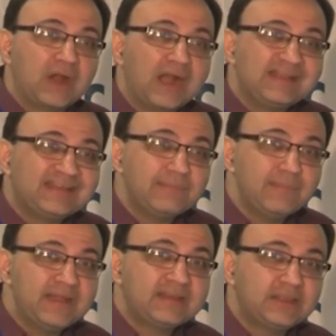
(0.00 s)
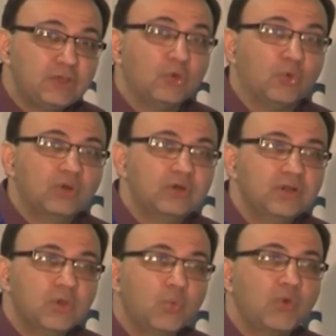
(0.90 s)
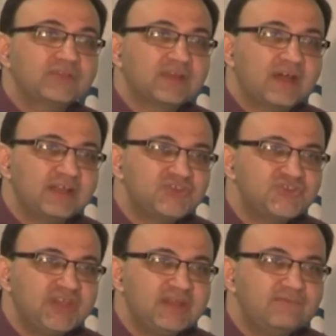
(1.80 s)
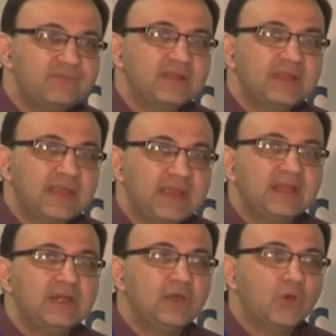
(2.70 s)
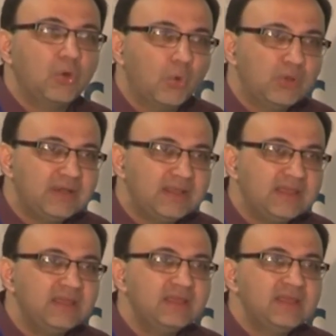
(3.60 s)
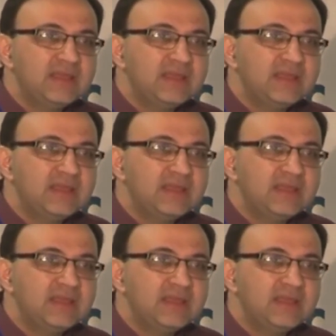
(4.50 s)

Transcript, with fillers: ultimate cure was achieved in only